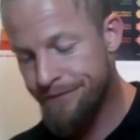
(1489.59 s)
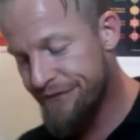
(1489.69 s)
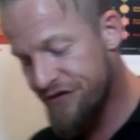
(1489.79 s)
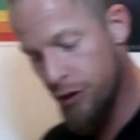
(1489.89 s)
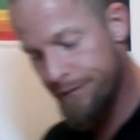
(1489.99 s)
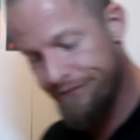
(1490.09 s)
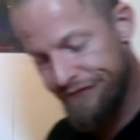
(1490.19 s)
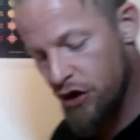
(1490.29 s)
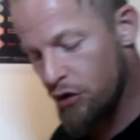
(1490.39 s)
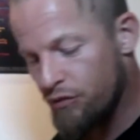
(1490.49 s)
So
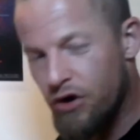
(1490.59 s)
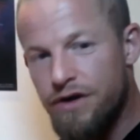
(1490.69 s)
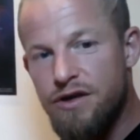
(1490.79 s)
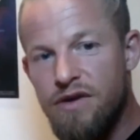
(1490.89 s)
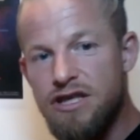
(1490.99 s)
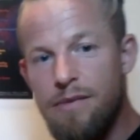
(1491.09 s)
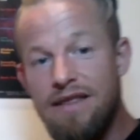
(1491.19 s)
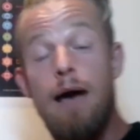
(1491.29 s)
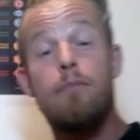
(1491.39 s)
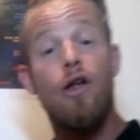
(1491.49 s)
don't worry too much
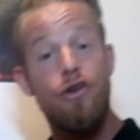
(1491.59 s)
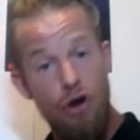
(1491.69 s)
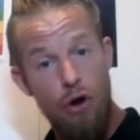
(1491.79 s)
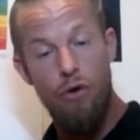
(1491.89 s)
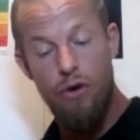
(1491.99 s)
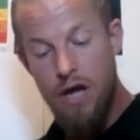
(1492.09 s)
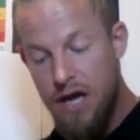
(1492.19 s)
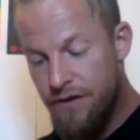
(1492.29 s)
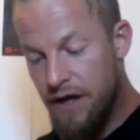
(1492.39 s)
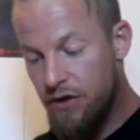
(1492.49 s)
about that, but know
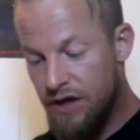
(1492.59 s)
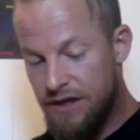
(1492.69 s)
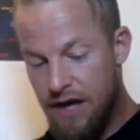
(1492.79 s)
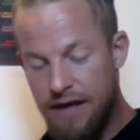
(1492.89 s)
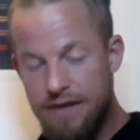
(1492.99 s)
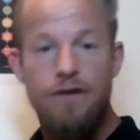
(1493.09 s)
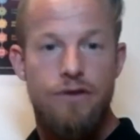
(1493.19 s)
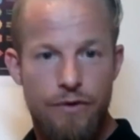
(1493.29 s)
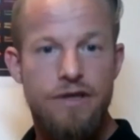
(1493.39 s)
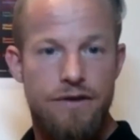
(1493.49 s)
that you need to ask those
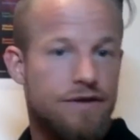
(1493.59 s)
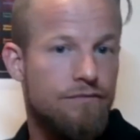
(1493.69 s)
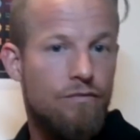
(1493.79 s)
questions.